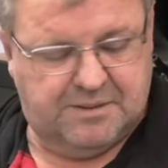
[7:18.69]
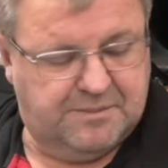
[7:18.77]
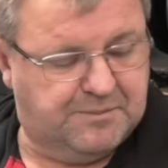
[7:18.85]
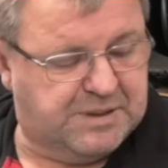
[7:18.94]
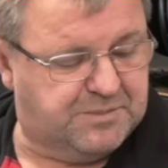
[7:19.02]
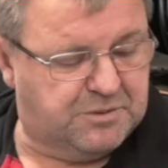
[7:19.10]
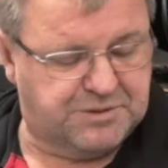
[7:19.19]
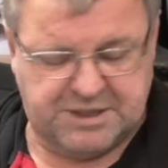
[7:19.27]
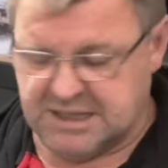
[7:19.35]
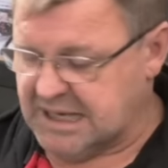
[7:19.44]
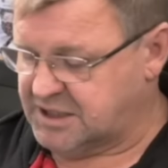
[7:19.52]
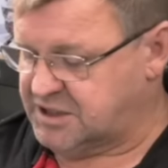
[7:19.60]
people
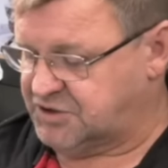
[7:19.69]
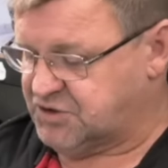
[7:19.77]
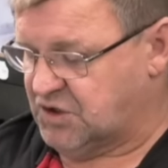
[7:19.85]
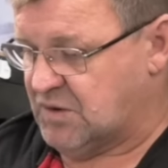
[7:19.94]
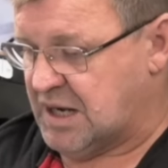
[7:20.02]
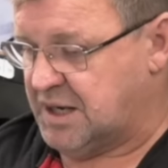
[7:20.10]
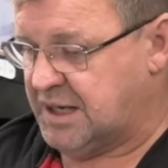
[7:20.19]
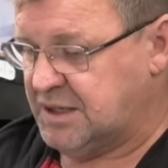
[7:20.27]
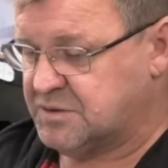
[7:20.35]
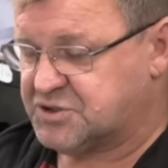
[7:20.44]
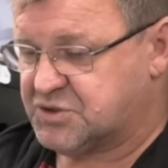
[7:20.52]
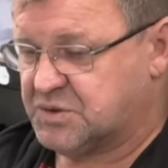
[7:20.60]
that actually turn around,
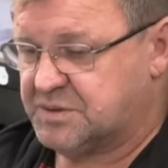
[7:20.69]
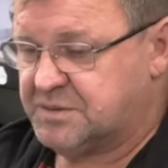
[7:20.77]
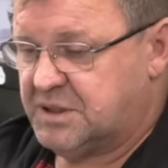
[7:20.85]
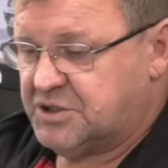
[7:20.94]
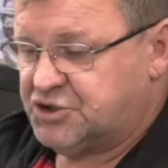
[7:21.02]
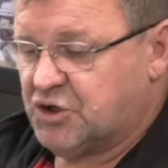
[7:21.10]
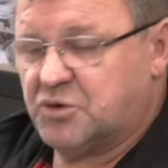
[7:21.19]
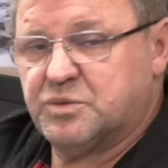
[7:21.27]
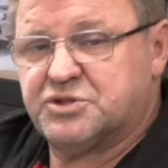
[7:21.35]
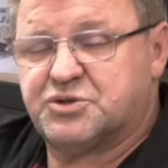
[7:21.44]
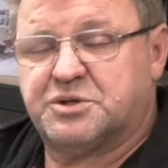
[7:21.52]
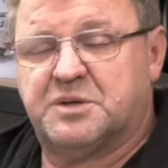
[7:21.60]
and John
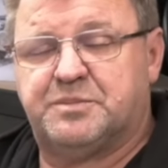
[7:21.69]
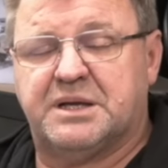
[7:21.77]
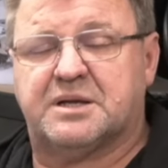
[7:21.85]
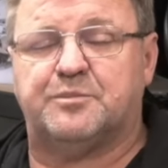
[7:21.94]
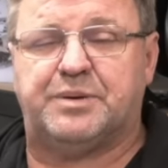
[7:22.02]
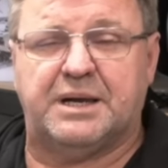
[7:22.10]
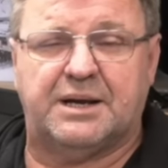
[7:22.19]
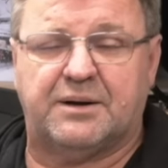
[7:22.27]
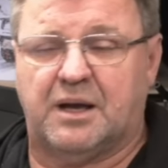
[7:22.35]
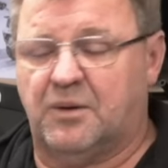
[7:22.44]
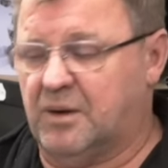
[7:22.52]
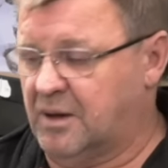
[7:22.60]
was doing a big
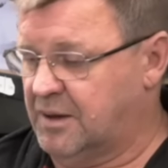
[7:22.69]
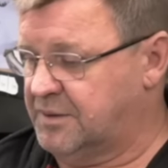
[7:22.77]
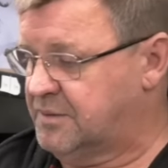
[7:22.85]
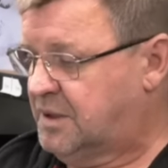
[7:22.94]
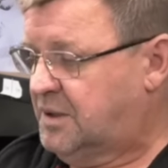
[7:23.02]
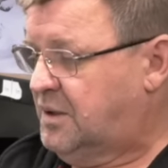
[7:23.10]
comparo on